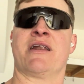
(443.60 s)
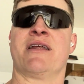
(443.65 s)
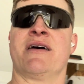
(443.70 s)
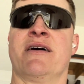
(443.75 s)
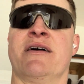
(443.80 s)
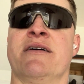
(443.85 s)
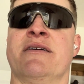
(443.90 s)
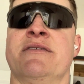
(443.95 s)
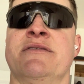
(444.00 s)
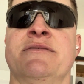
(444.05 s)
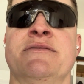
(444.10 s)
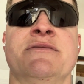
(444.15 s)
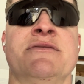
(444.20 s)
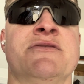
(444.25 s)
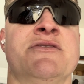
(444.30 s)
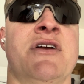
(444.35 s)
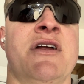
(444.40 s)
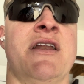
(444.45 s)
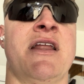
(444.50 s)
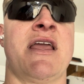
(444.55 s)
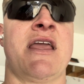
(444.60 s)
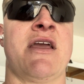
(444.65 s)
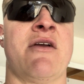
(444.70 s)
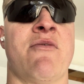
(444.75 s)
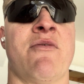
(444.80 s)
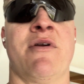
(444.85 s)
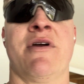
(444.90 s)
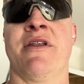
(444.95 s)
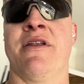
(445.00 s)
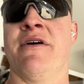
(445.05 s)
to get
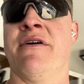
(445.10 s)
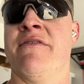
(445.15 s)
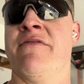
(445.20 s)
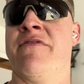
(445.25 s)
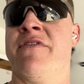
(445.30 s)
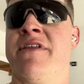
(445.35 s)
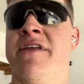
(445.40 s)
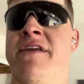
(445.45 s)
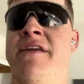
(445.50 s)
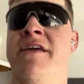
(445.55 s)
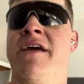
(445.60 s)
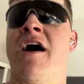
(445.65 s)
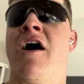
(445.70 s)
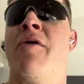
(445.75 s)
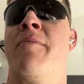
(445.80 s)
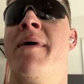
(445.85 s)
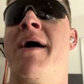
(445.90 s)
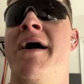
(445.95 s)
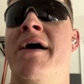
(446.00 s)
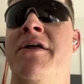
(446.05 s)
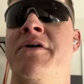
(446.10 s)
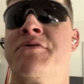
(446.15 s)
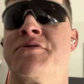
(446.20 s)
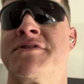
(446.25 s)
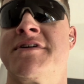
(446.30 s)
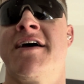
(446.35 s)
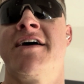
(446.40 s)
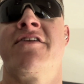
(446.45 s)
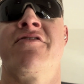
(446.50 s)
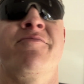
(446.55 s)
rid of the albino
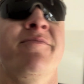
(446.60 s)
side of